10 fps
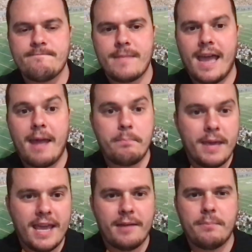at
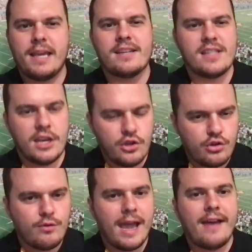Pitt, because they
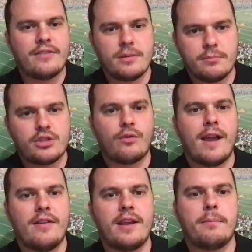do have some
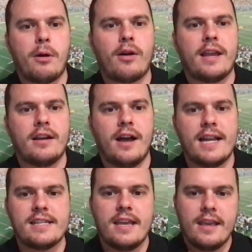surrounding parking lots